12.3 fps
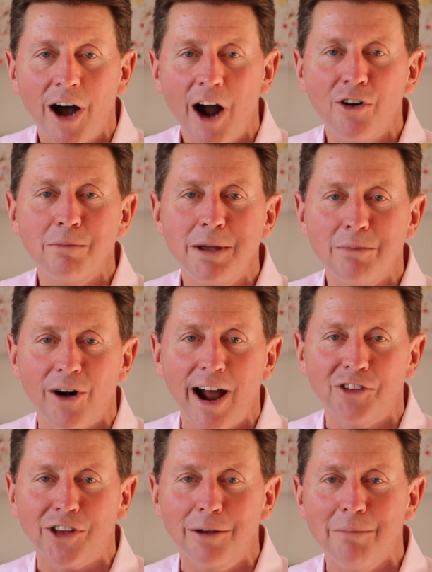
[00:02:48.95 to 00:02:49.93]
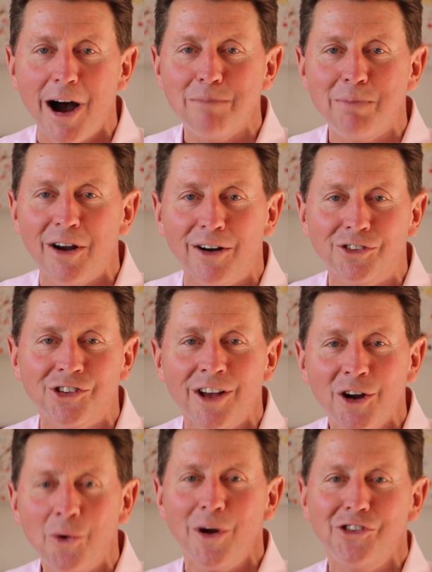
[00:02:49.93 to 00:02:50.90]
I remember asking my parents
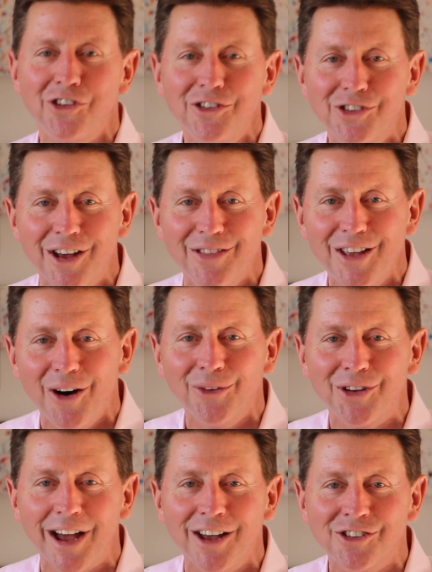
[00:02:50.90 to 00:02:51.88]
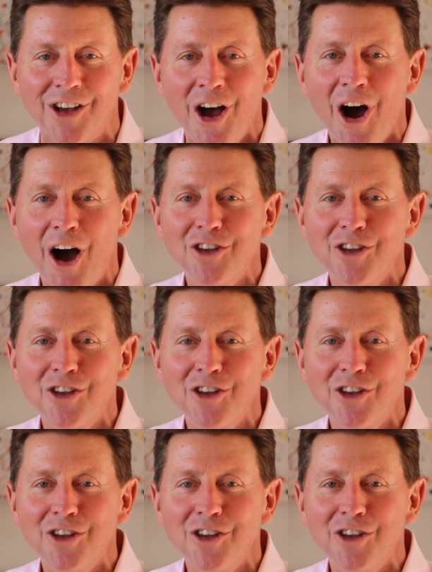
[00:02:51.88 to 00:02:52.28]
questions in the old days.